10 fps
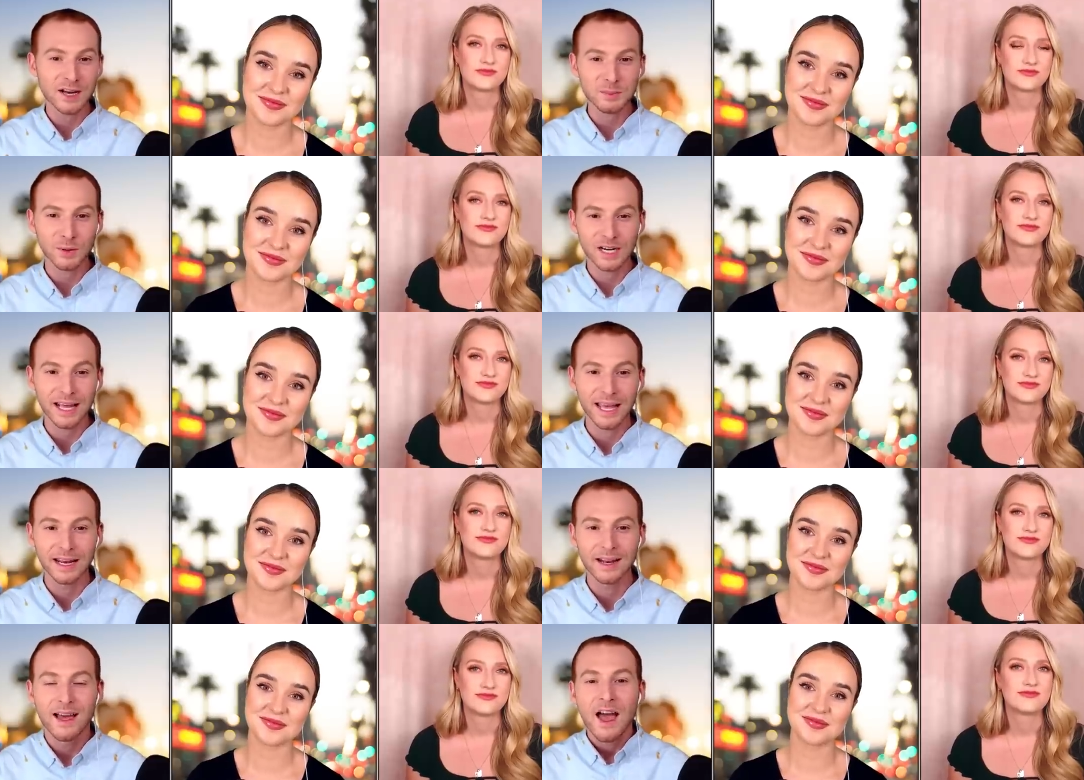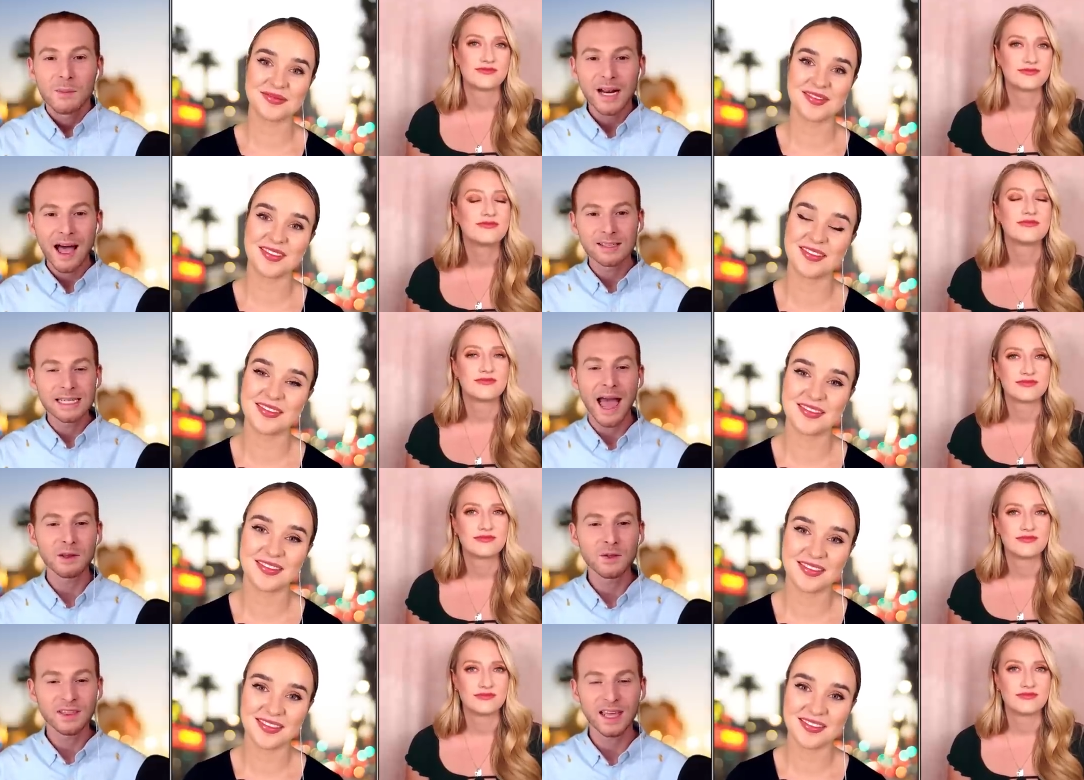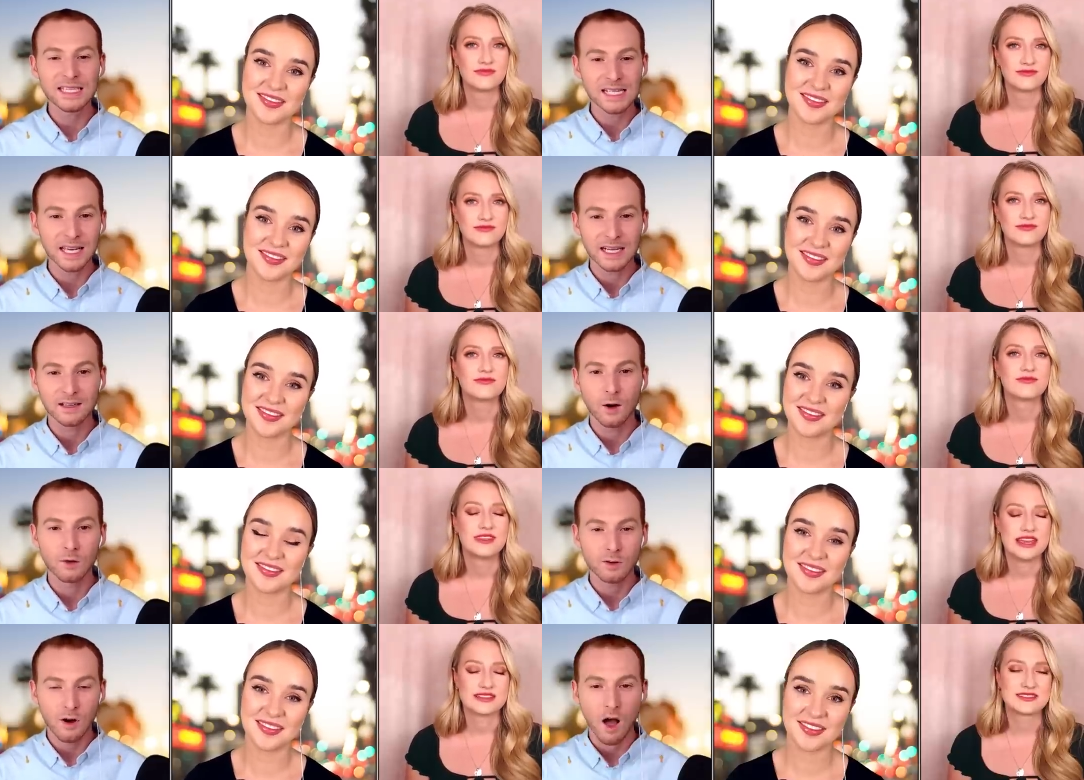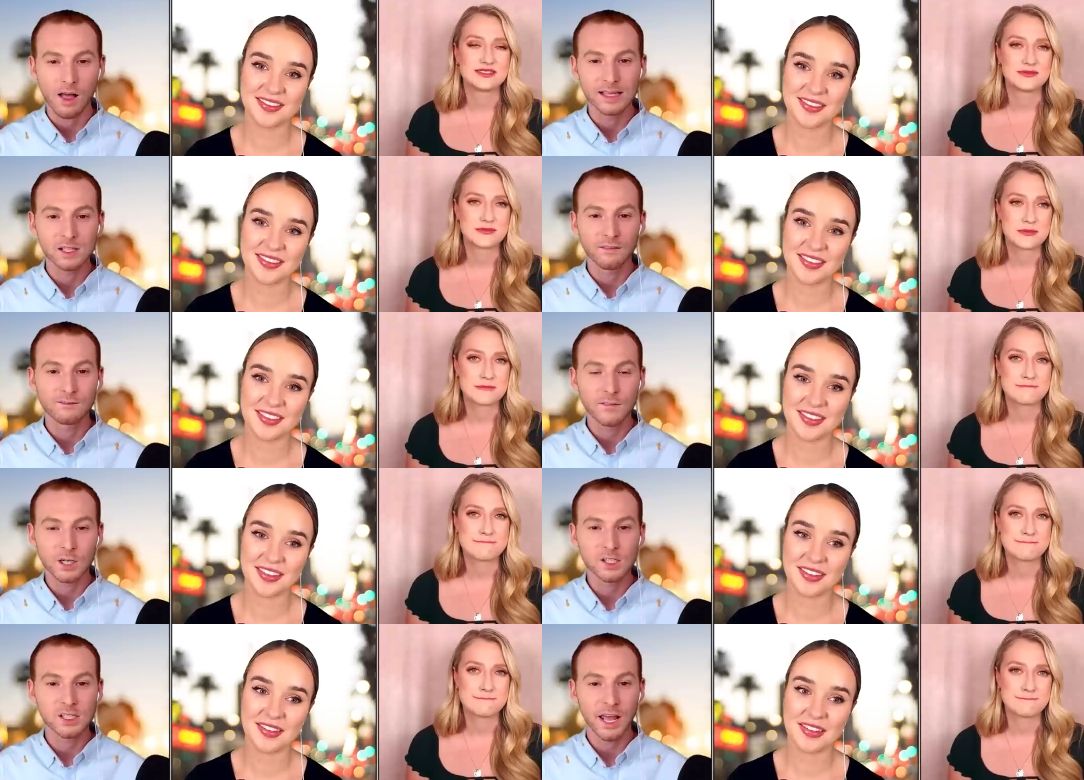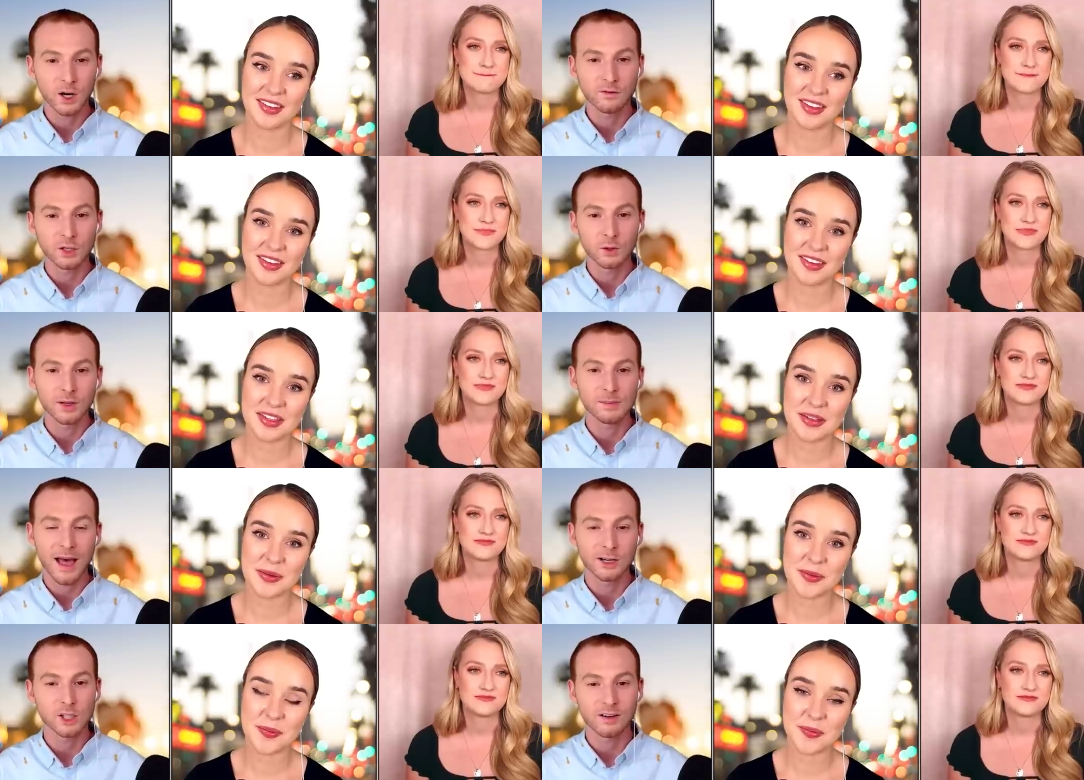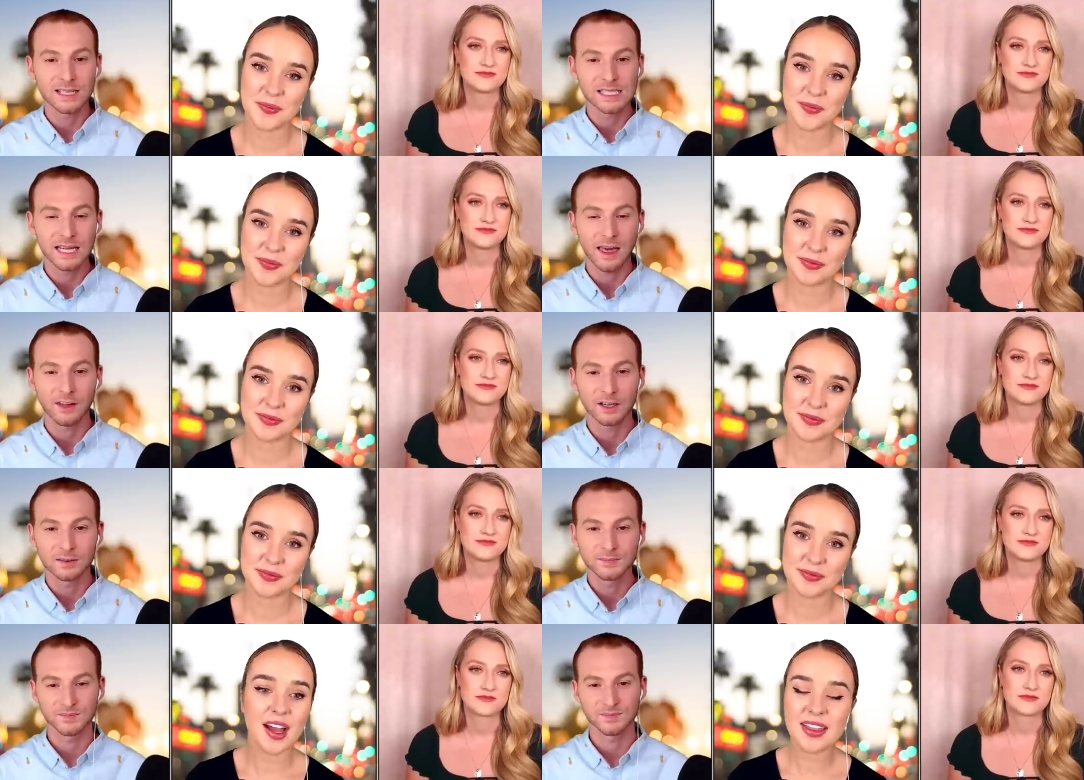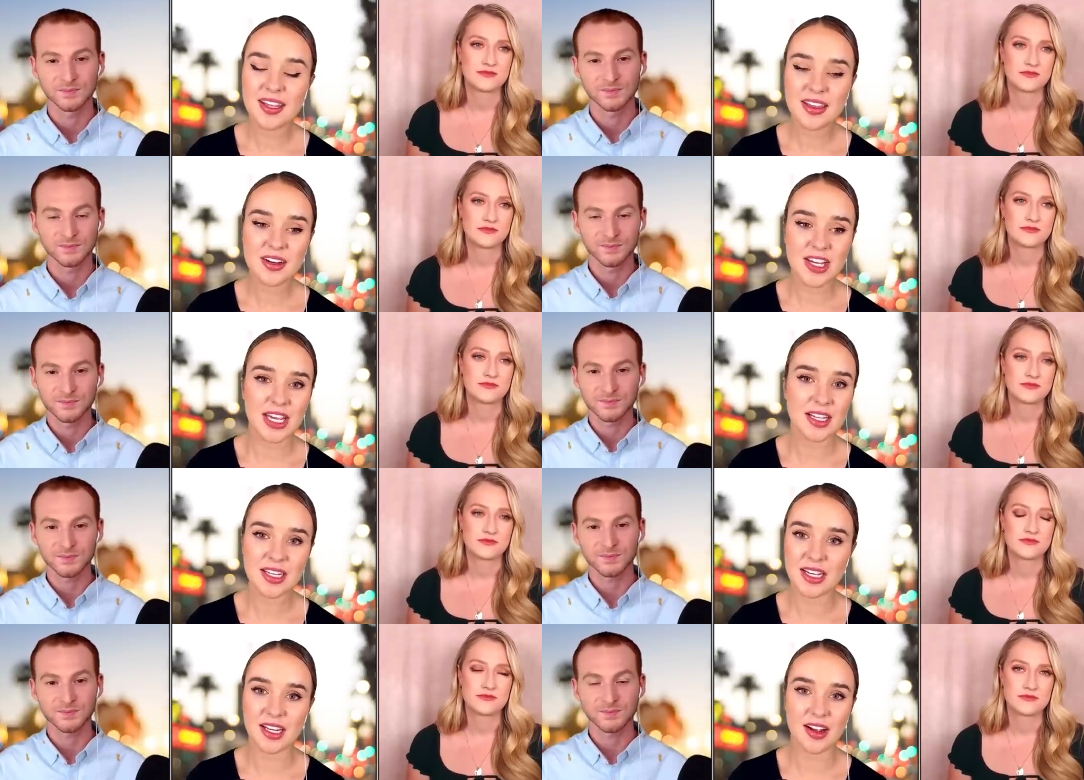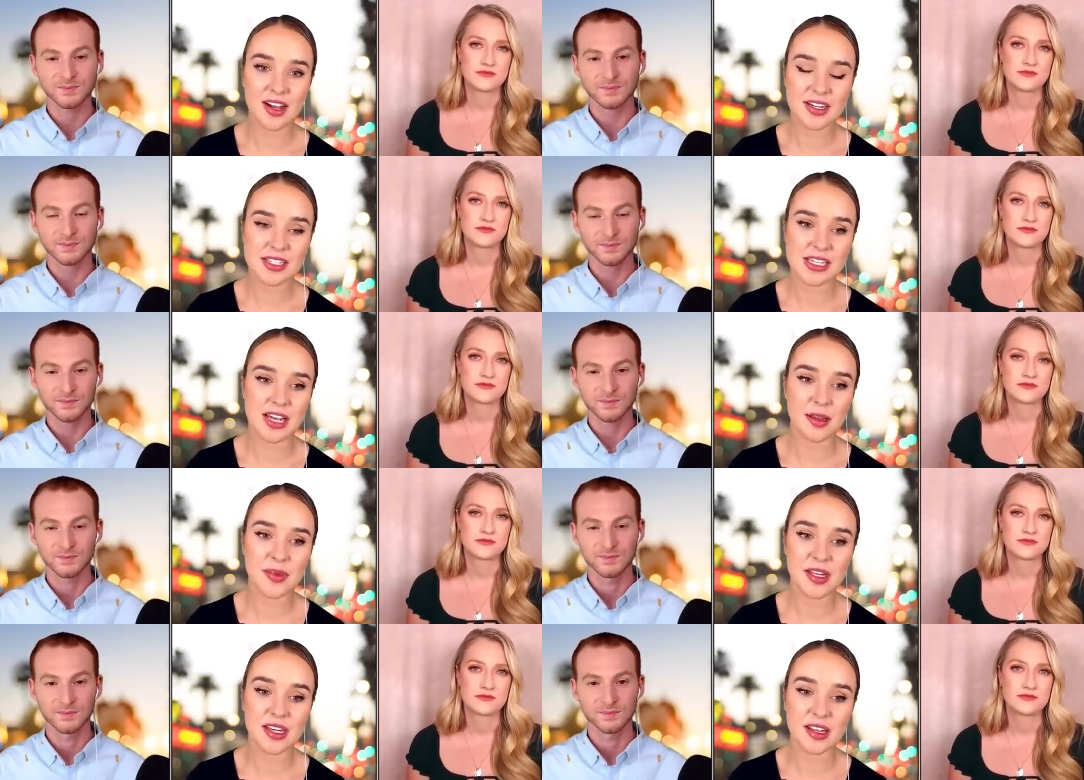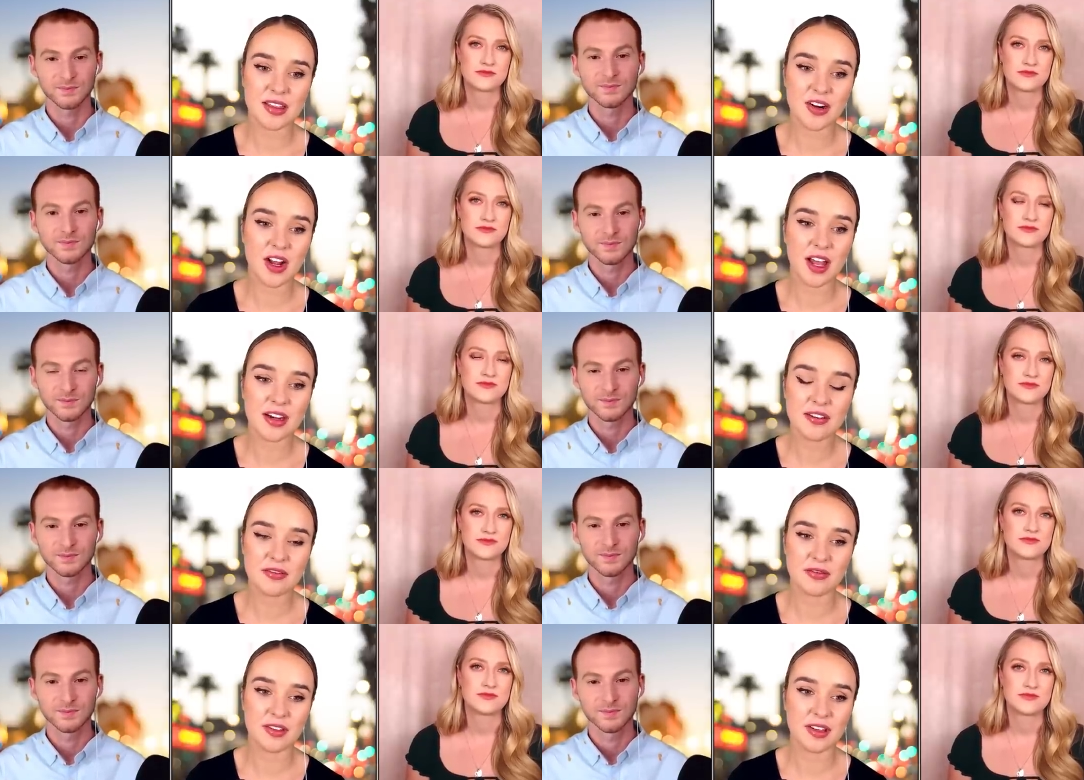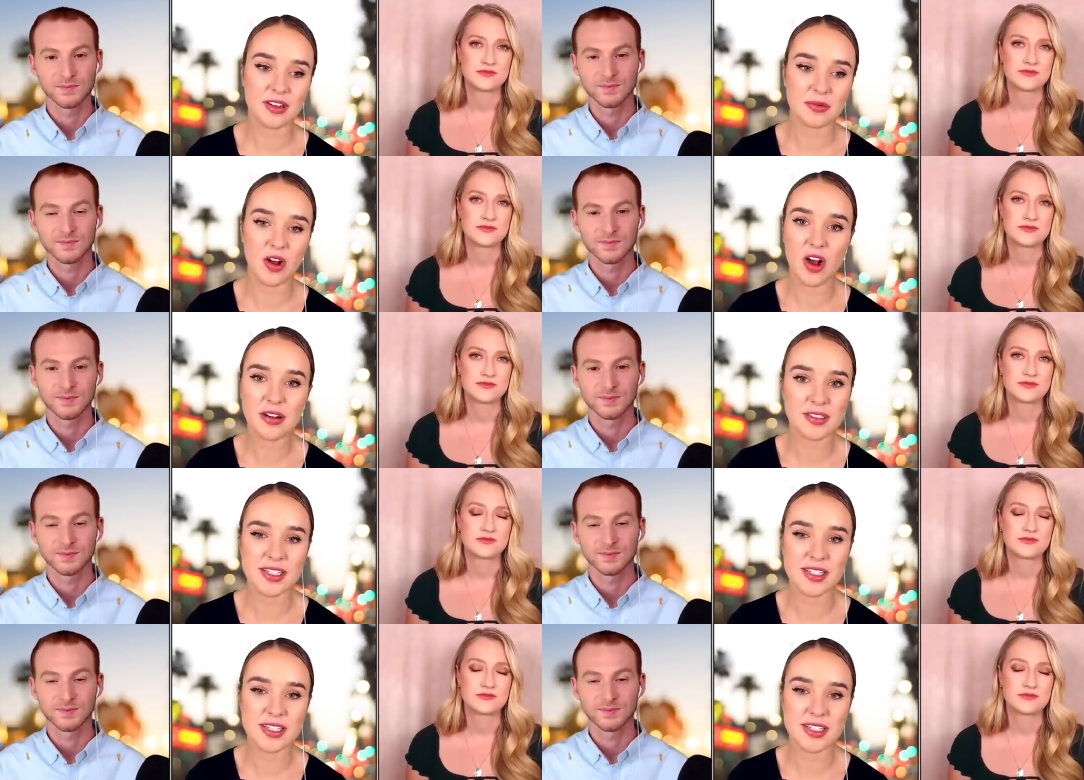Speaker 1: had to put it in. But Allison, how do you think they did overall as their first interview as bachelorettes together?
Speaker 2: I think they're killing it, honestly. I mean, they're kind of on